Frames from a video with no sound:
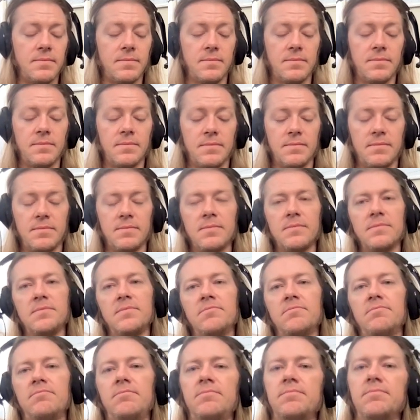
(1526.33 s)

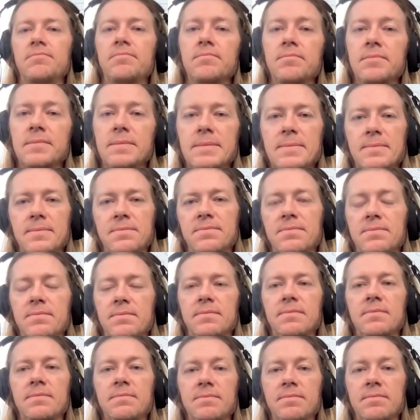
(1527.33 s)

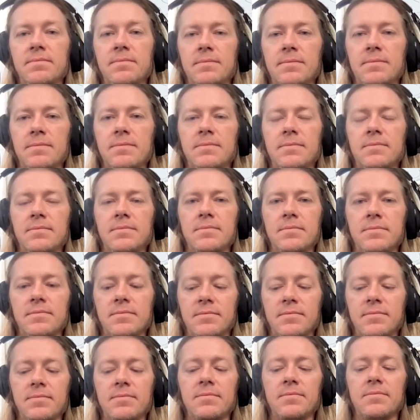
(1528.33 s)

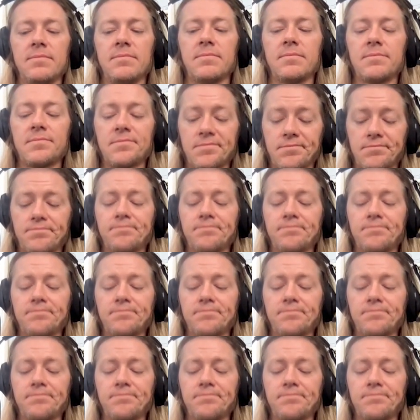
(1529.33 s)
This person isn't speaking.